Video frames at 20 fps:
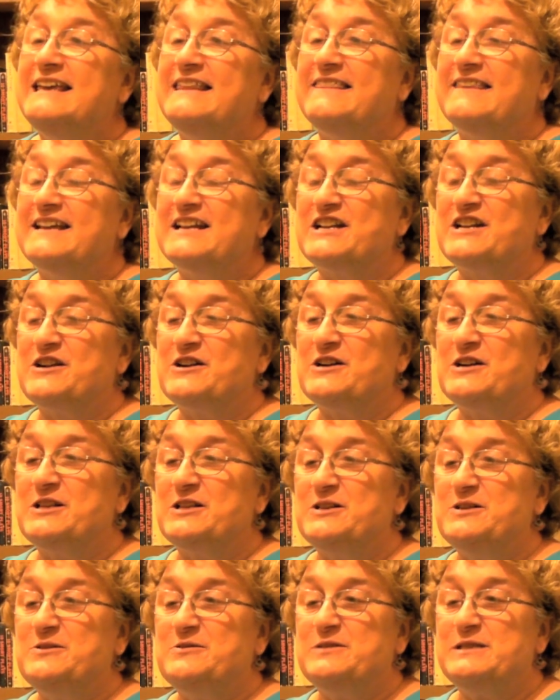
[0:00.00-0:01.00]
The
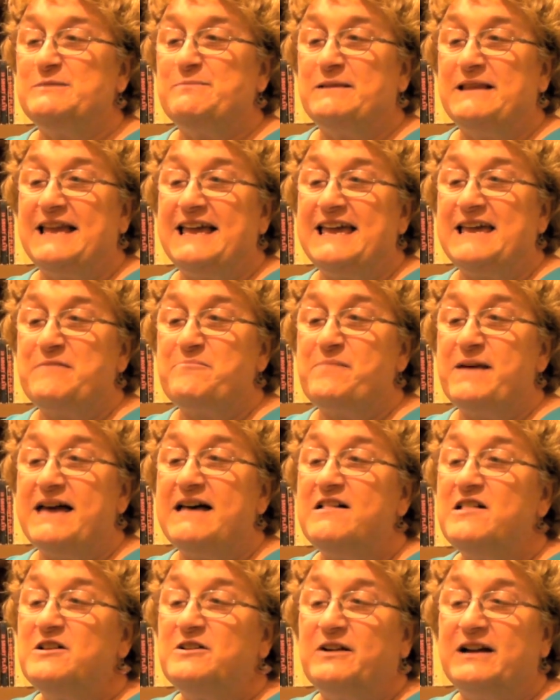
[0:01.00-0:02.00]
girl who is playing
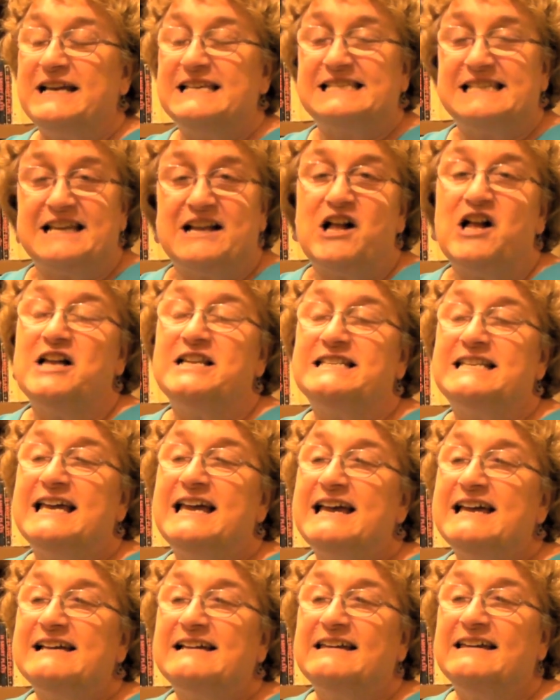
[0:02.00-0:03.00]
Belle, Gracie
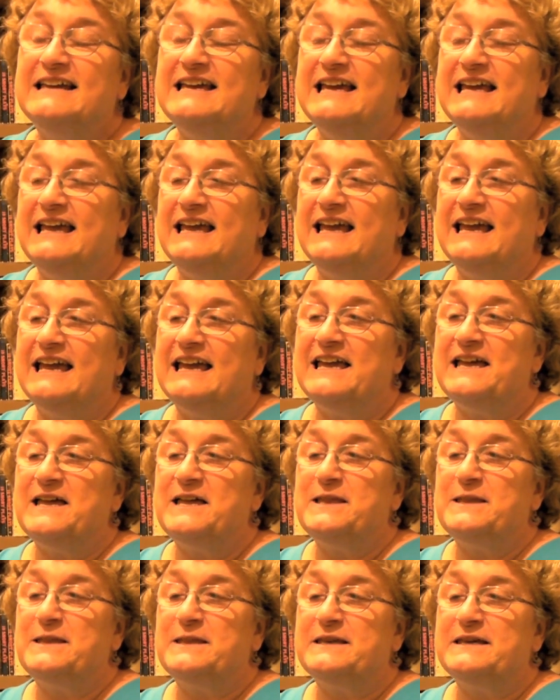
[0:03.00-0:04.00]
Contact,
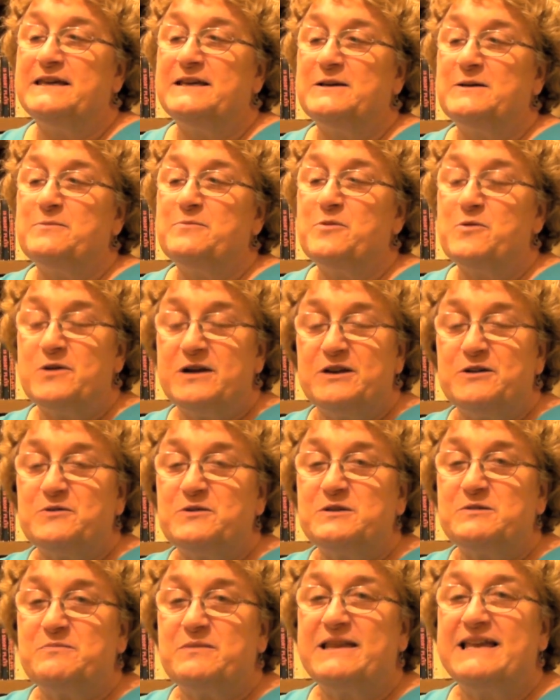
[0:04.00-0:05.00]
and the boy who
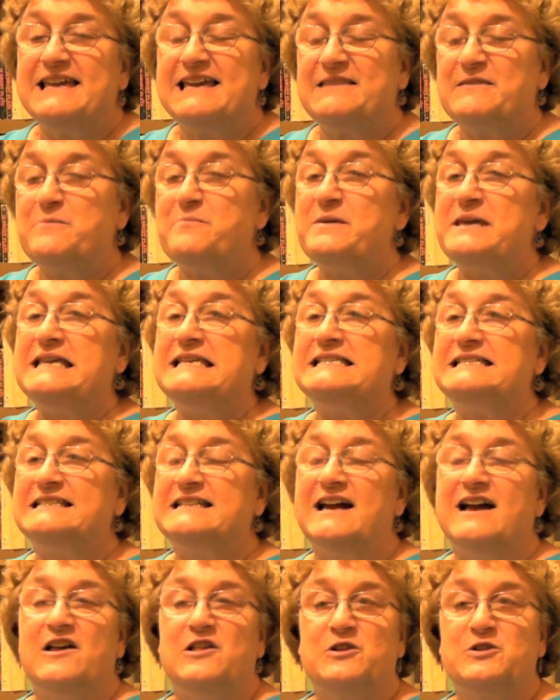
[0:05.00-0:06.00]
is playing the
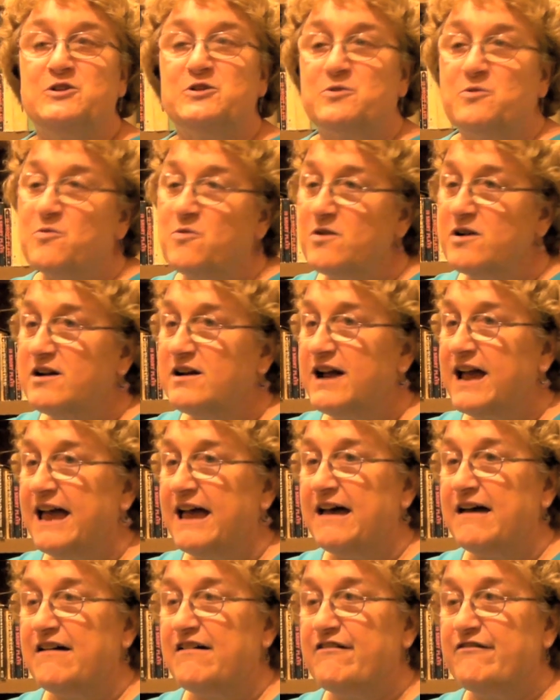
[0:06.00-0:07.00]
Beast, Tyler Shore,
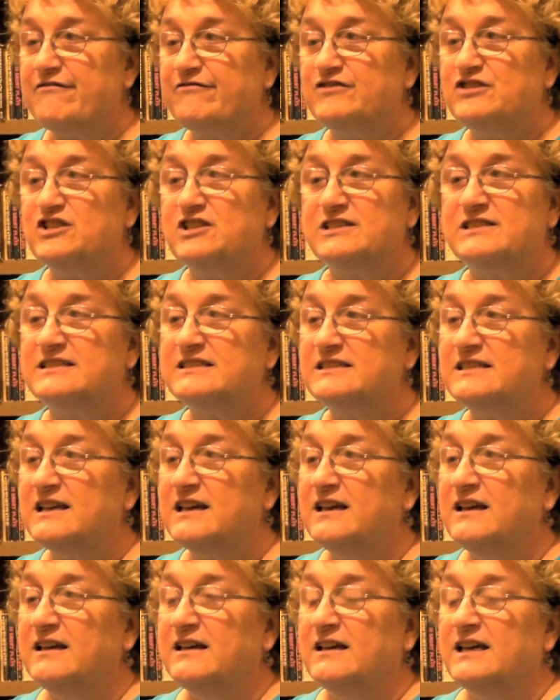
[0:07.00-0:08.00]
have just
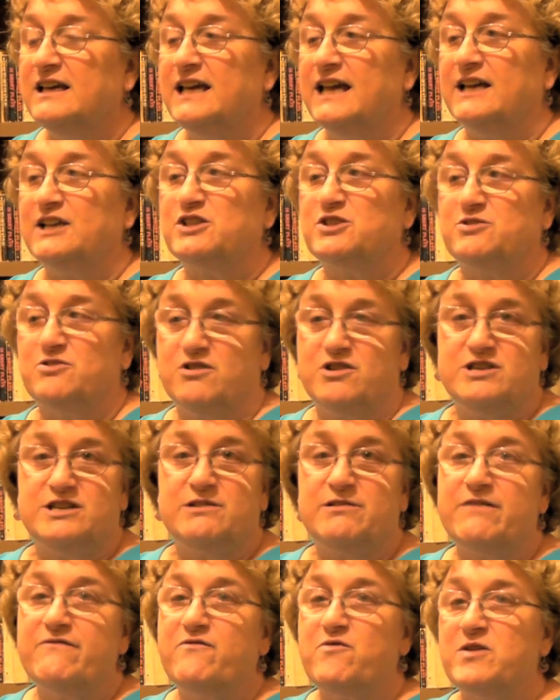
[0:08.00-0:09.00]

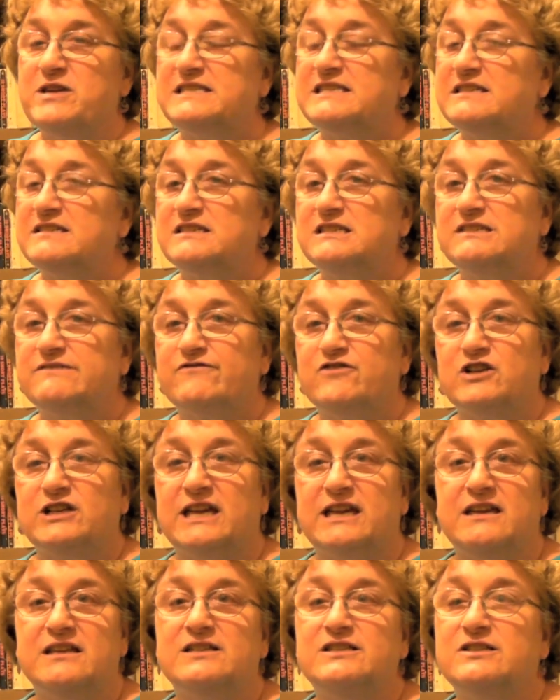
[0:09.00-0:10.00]
extraordinary voices for
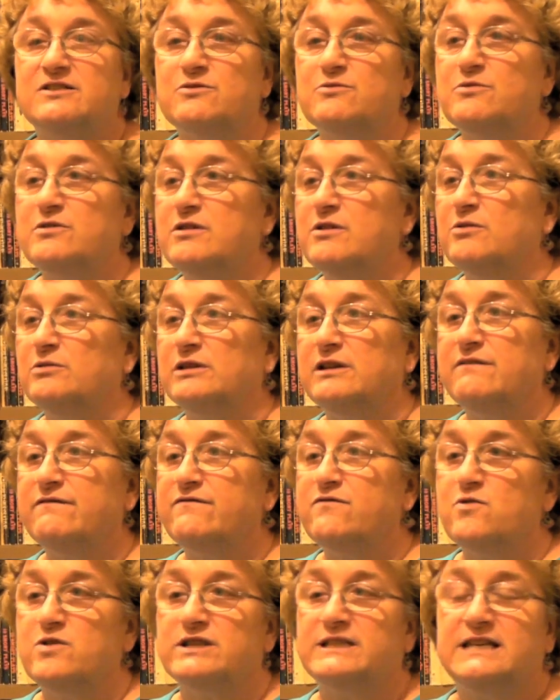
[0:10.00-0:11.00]
kids who are only
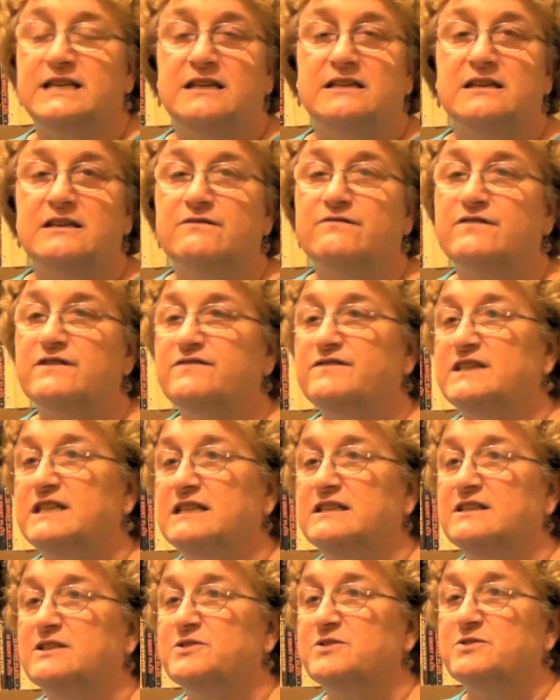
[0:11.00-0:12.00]
14 and
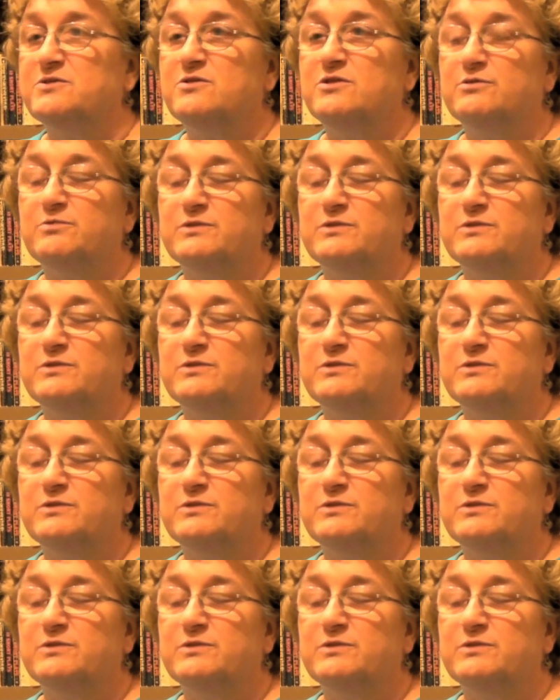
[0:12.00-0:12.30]
15 years old,